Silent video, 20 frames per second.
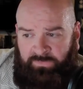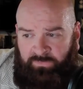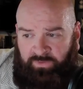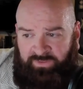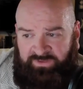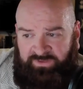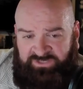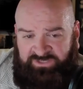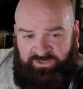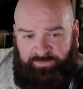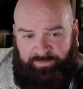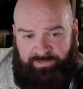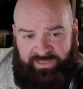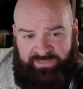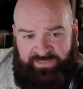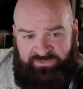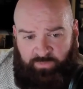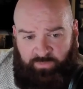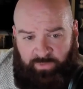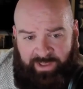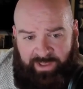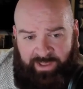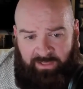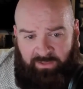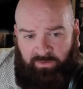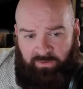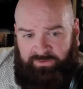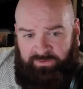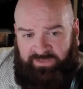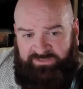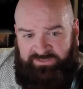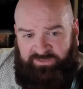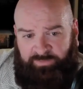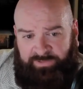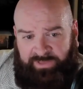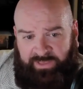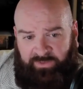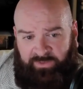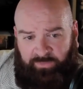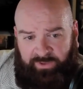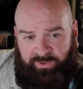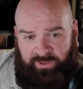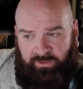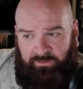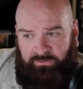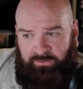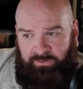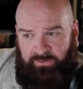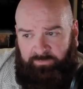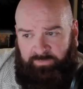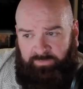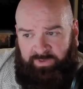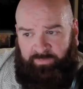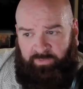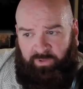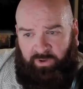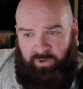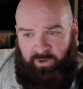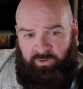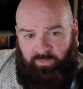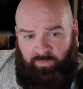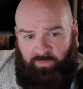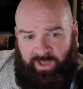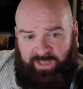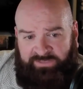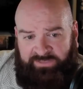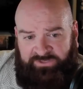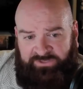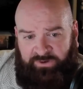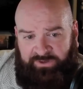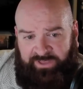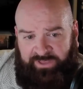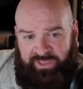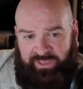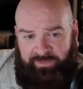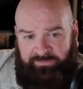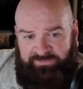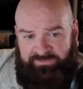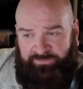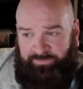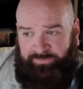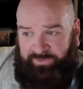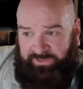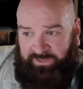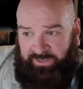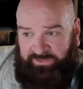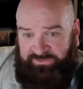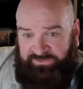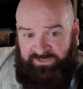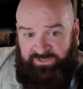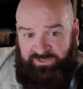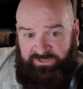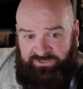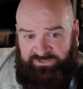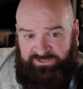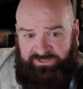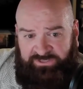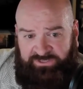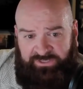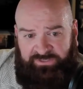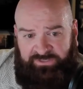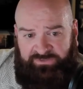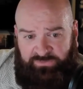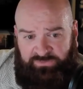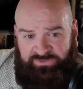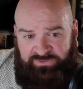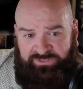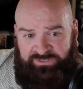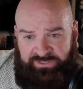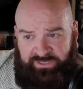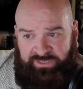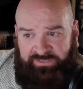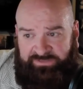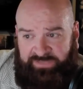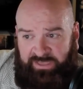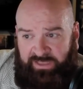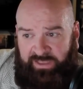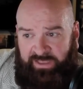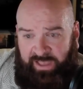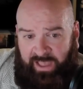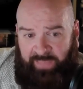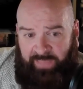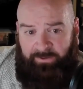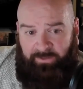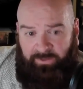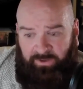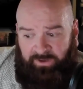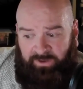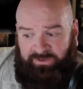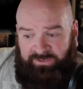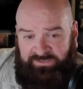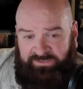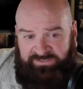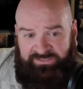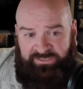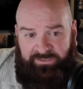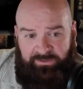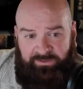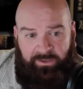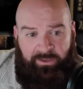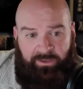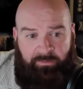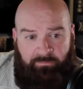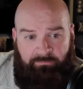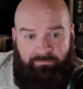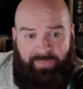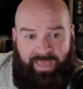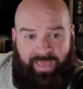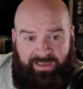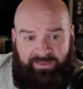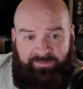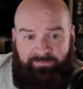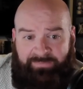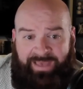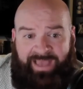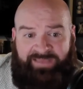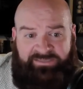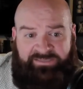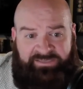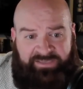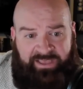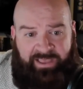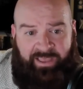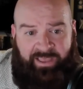Whether she plays well or doesn't play well, people are going to watch her games because she is who she is, and they're looking to see magic